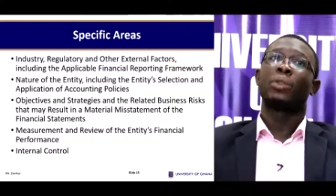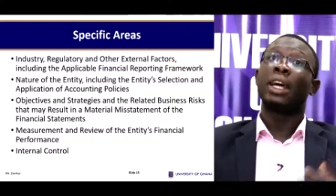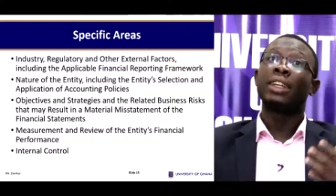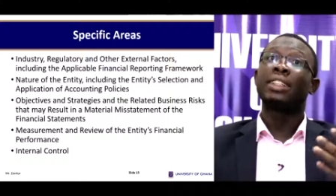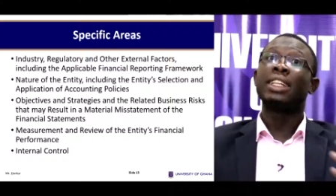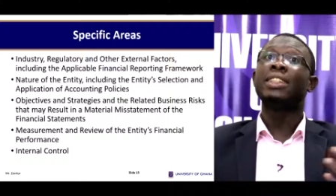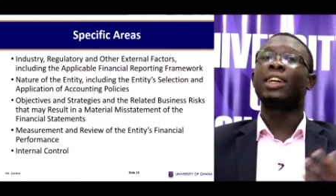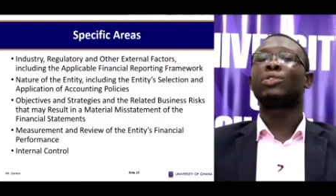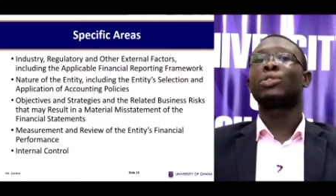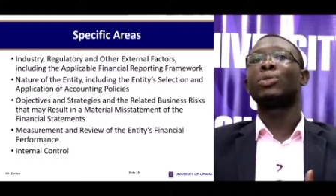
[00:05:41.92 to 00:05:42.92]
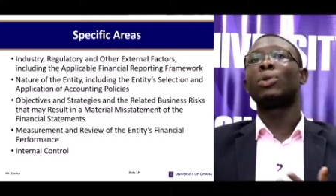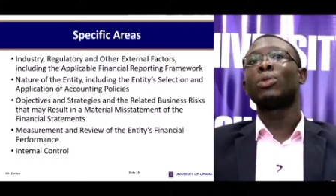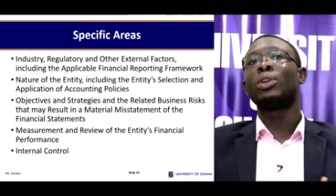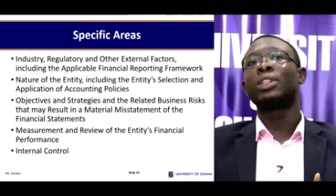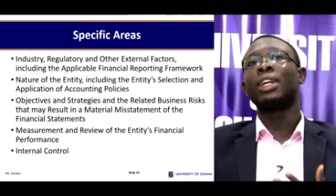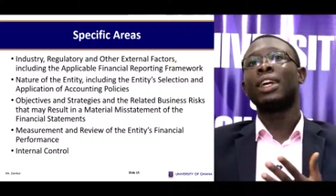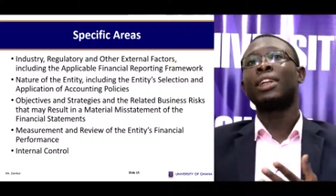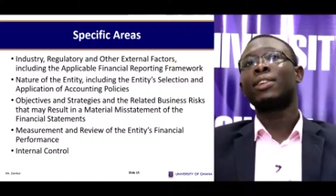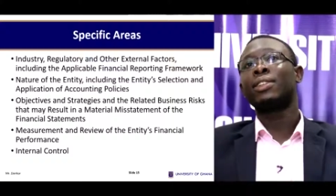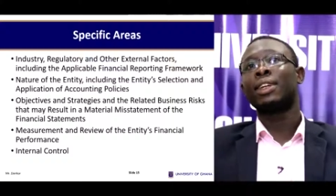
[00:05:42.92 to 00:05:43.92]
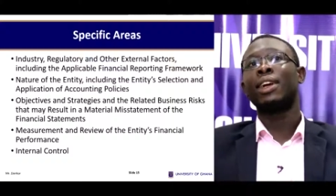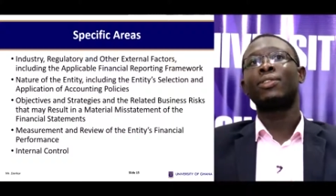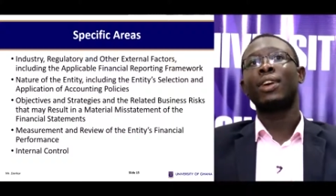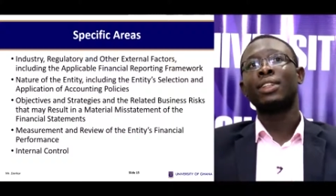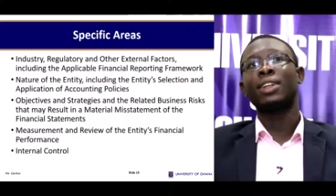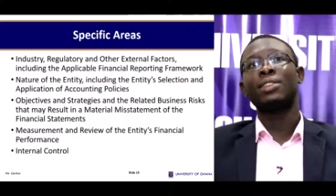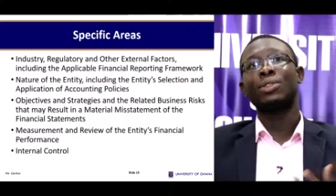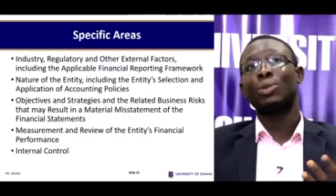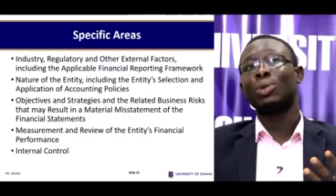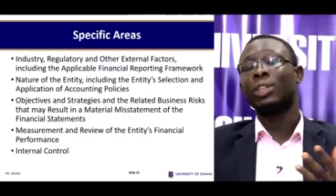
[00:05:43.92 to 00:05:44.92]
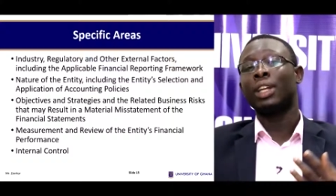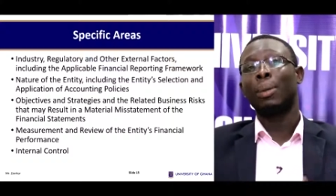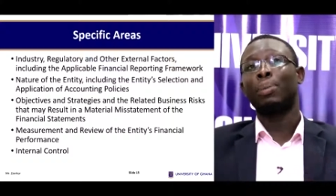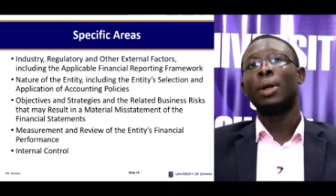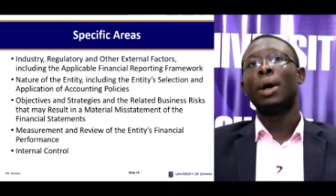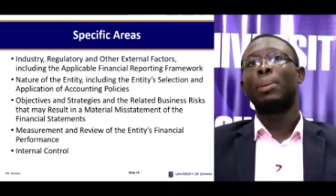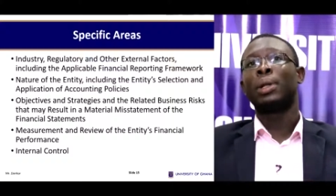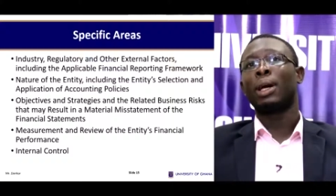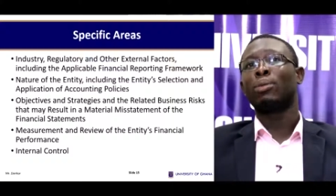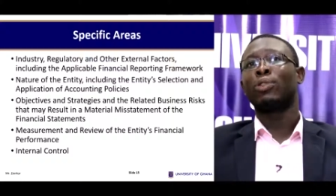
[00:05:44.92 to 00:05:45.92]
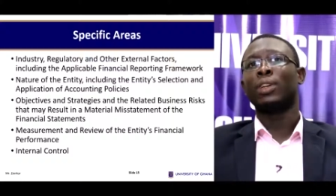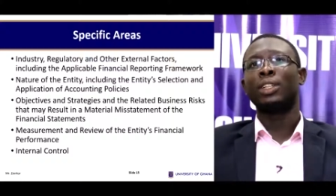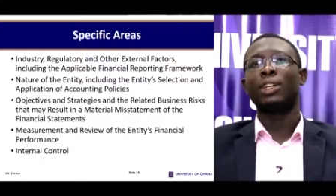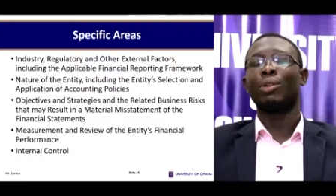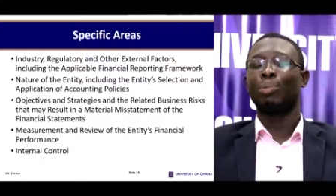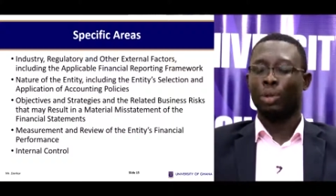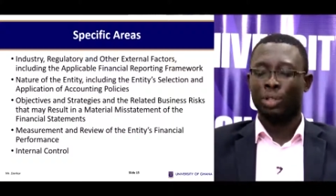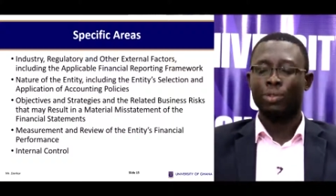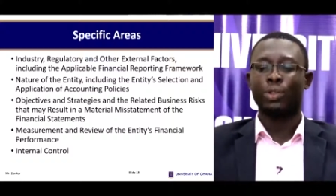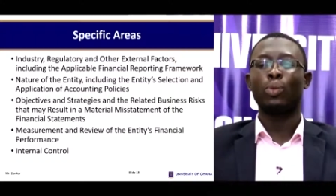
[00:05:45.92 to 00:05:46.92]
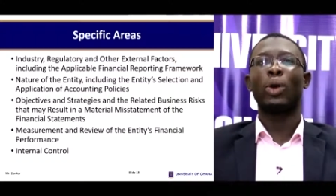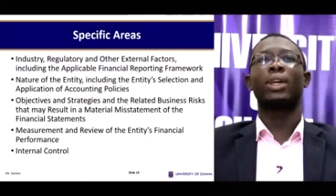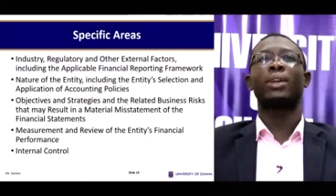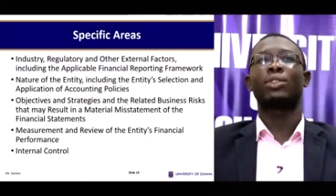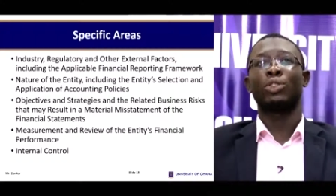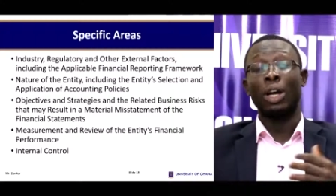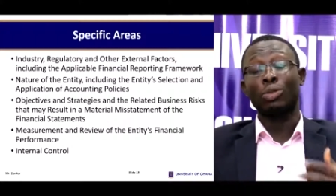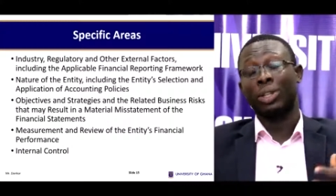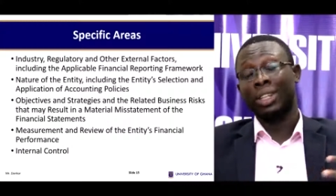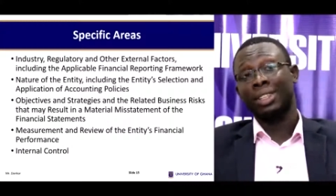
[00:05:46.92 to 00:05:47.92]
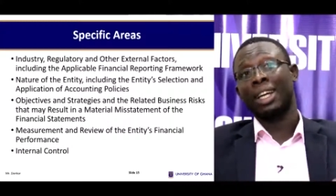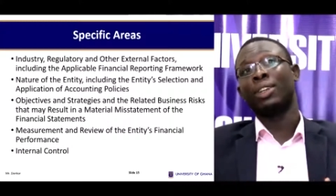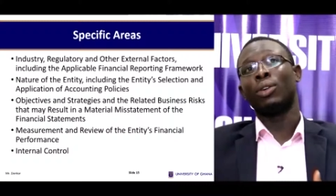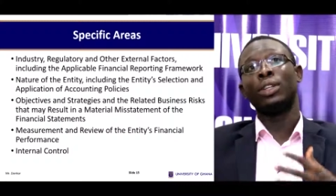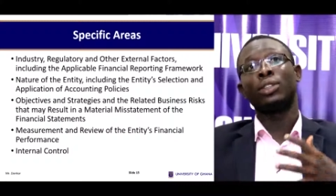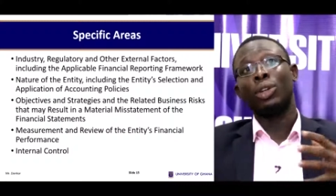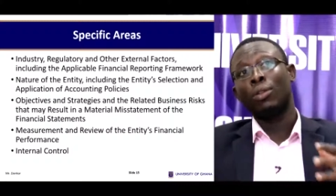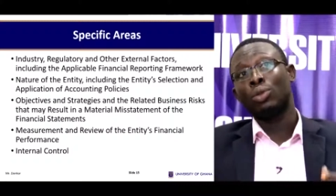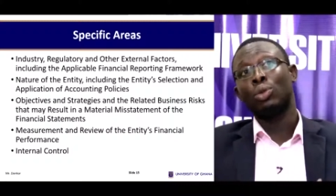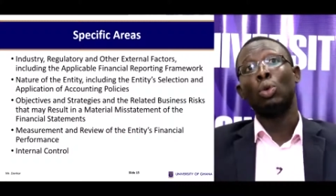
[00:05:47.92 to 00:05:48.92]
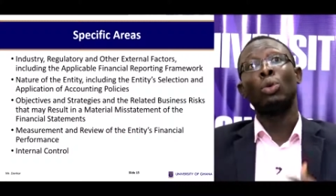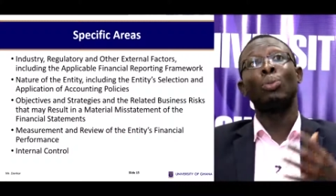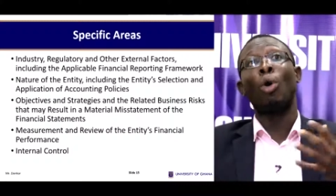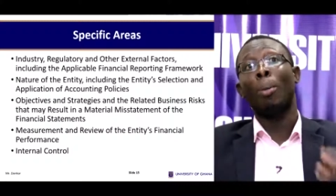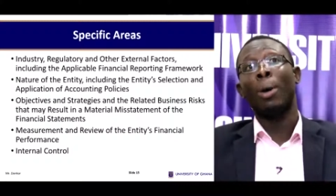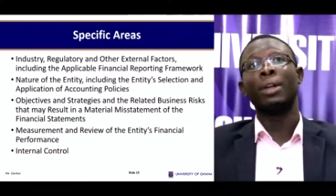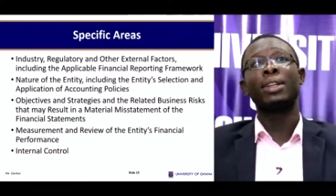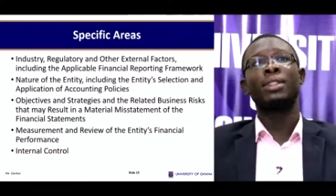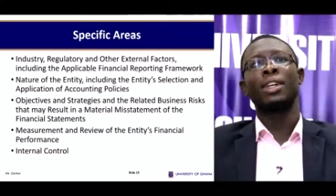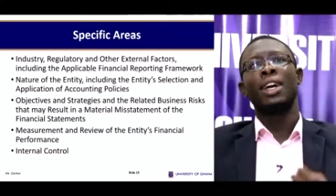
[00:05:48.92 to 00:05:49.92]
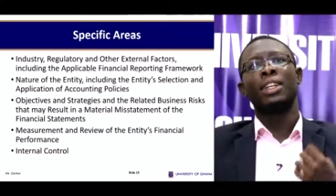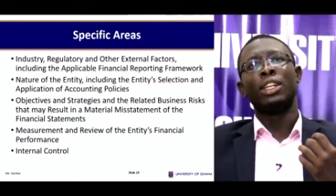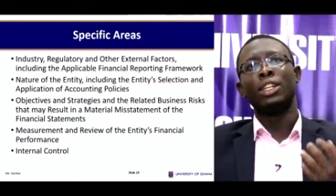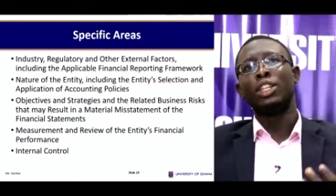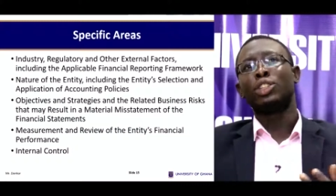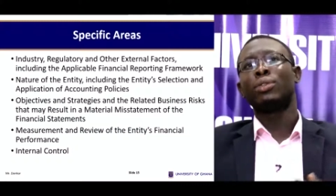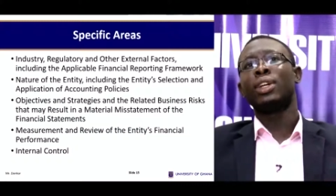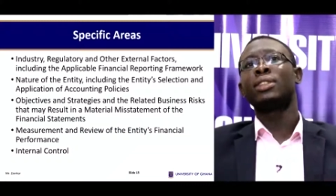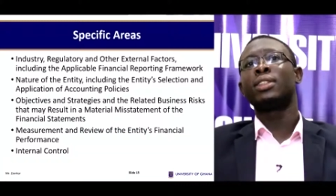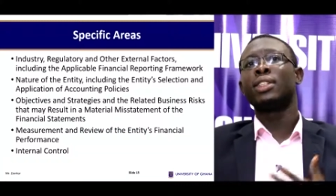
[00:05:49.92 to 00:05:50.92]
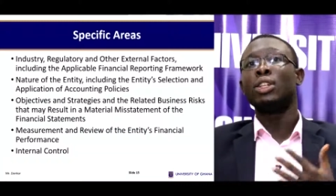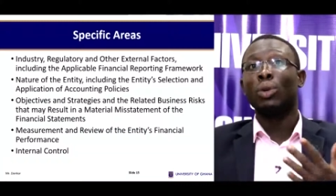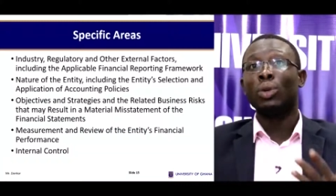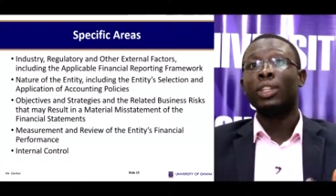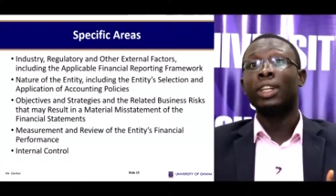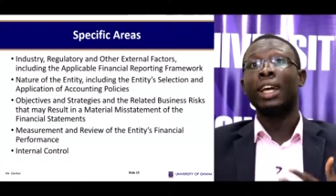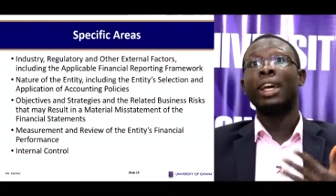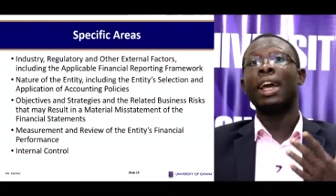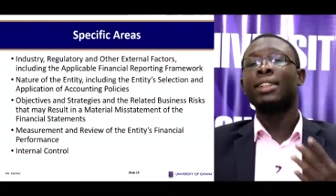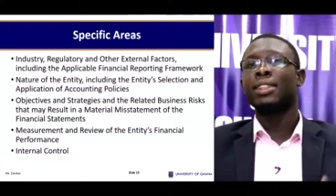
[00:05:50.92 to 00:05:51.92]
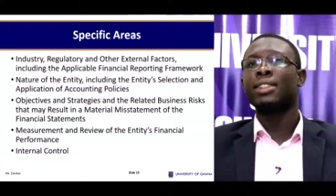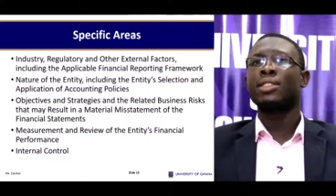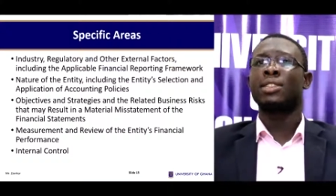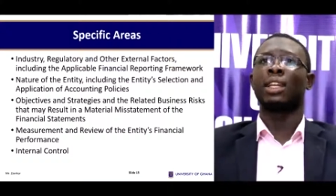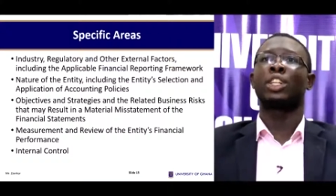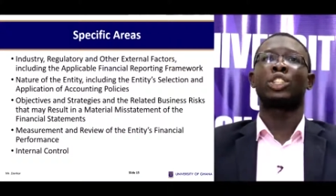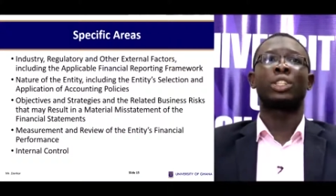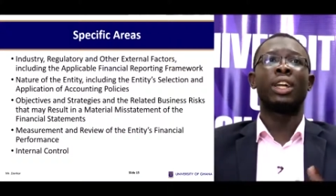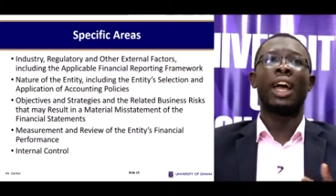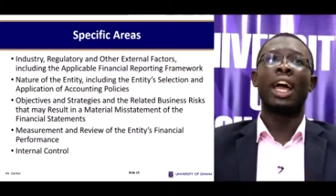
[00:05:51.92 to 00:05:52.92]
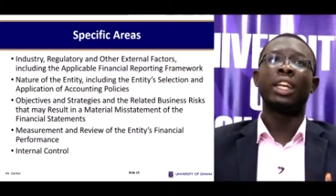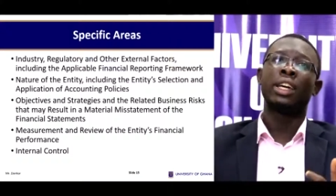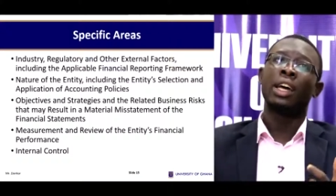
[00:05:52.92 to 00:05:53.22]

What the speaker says: That is industry regulation and other external factors, including the applicable financial reporting framework. Trying to understand the audit, you have to know more about this. The nature of the entity, including the entity's selection and